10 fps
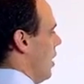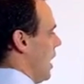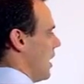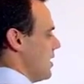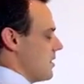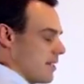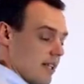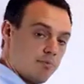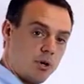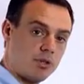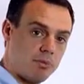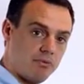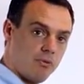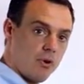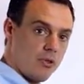And as I spoke
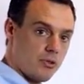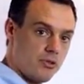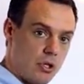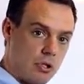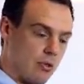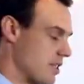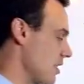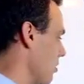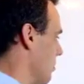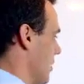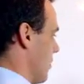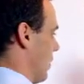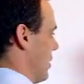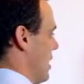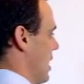before, those nutrients that our
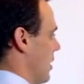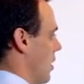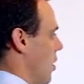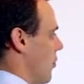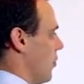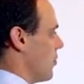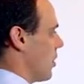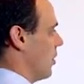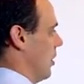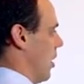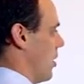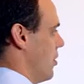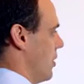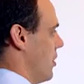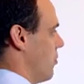muscles need, those are
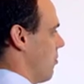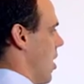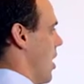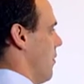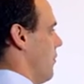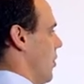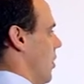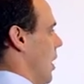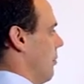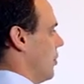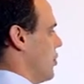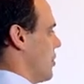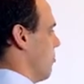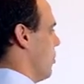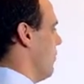largely derived, I'm going to
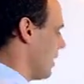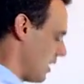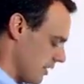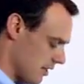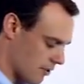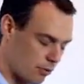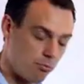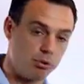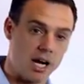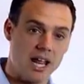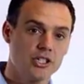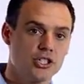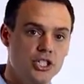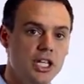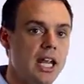just abbreviate it there, from
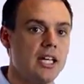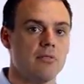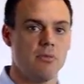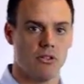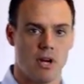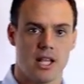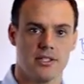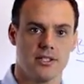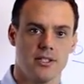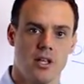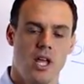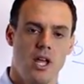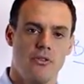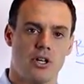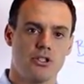branched chain amino acids.
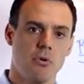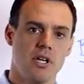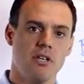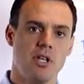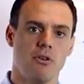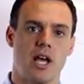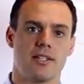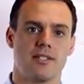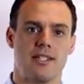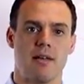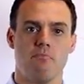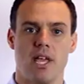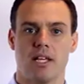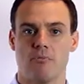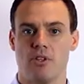There are 20 amino acids that
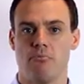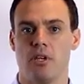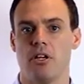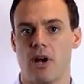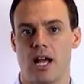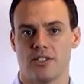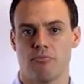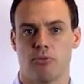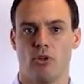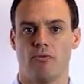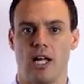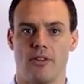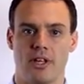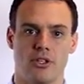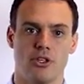make up the amino acid
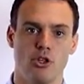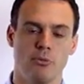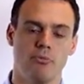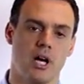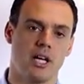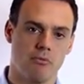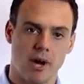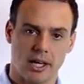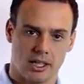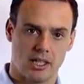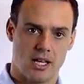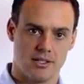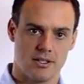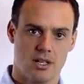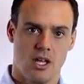profile that the human body
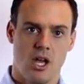recognizes.